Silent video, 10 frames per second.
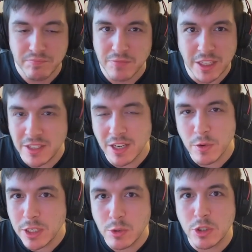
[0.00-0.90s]
that's not
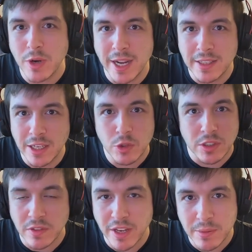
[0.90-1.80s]
going to attract the
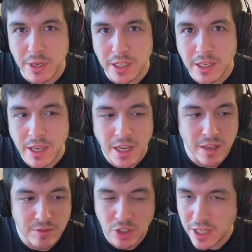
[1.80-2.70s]
interest of anybody.
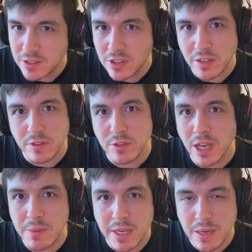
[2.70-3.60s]
Chances are, if they're
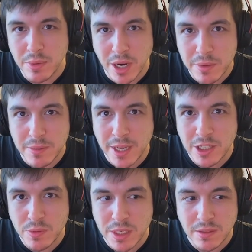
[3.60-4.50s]
typing in property
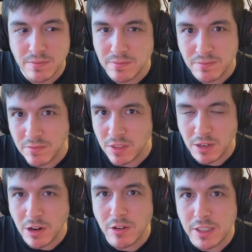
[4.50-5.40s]
management,
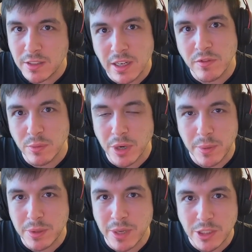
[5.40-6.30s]
they're already looking for
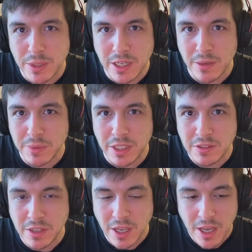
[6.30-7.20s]
property management
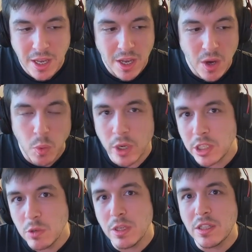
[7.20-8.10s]
companies. What
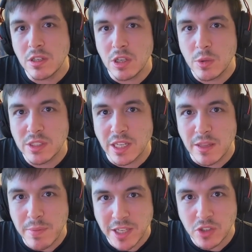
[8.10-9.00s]
you need to do is get the
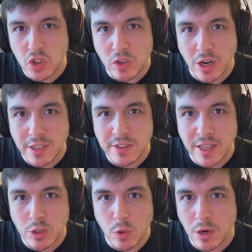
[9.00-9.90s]
message across that
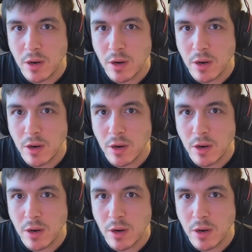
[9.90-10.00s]
you're